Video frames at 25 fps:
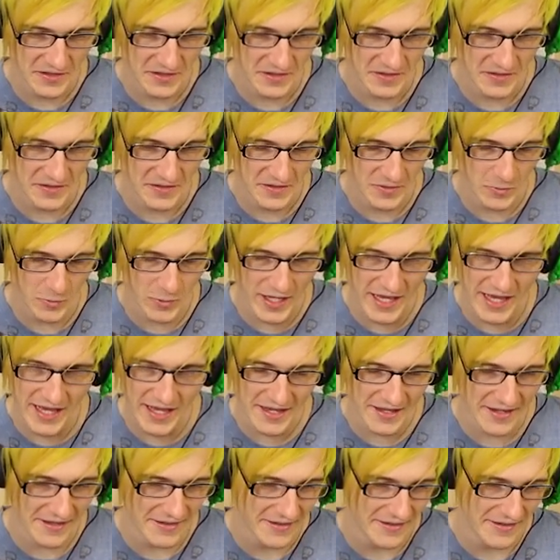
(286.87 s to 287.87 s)
Joe?
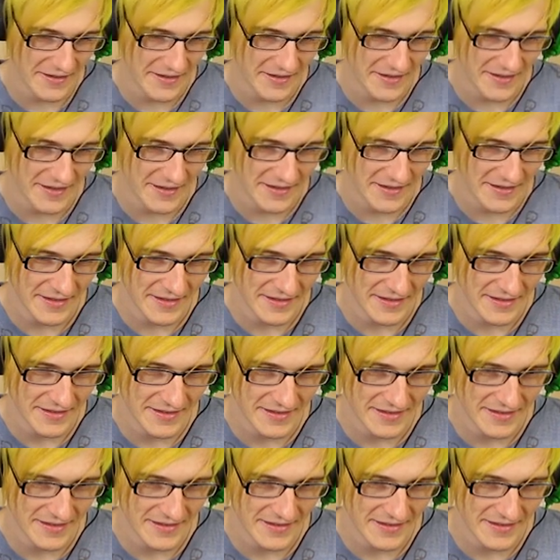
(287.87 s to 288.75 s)
Okay. Okay, fine.